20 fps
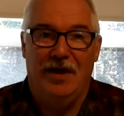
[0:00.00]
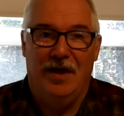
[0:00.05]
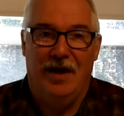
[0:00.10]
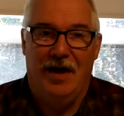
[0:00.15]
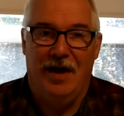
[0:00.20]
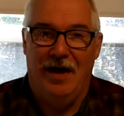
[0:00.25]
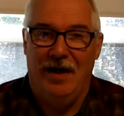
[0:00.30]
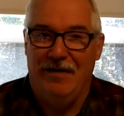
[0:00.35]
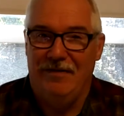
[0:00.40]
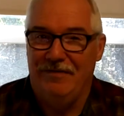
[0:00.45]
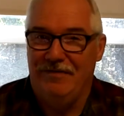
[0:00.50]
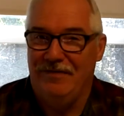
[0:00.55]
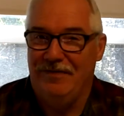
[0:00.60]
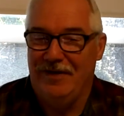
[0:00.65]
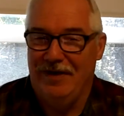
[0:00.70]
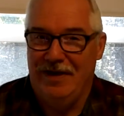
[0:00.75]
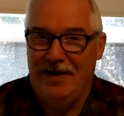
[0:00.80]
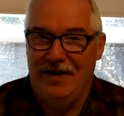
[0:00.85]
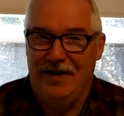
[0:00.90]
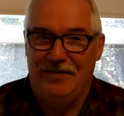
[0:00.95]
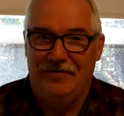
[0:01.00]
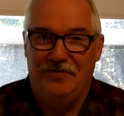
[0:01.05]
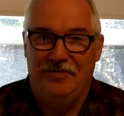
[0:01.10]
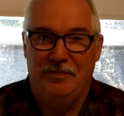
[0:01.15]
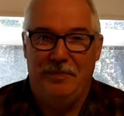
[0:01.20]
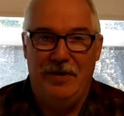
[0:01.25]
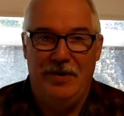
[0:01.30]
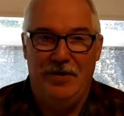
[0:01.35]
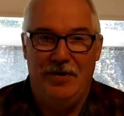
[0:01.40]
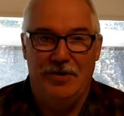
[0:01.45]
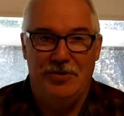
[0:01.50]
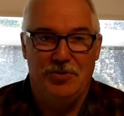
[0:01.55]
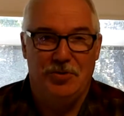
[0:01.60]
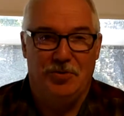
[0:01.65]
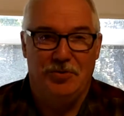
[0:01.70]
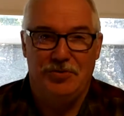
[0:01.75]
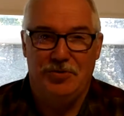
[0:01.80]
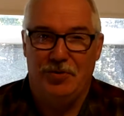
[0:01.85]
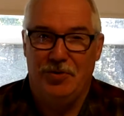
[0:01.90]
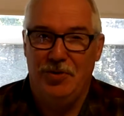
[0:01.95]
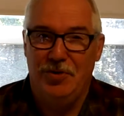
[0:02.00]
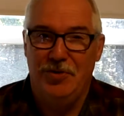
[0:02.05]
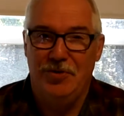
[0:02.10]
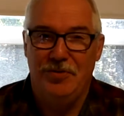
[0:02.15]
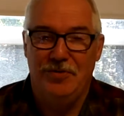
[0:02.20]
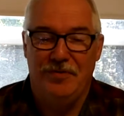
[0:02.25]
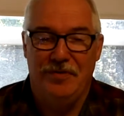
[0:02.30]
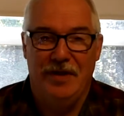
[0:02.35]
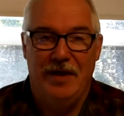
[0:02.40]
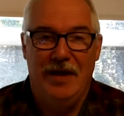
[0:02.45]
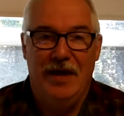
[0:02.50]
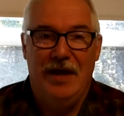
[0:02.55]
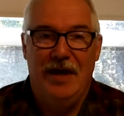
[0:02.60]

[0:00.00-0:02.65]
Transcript: of uh, spiritual truth,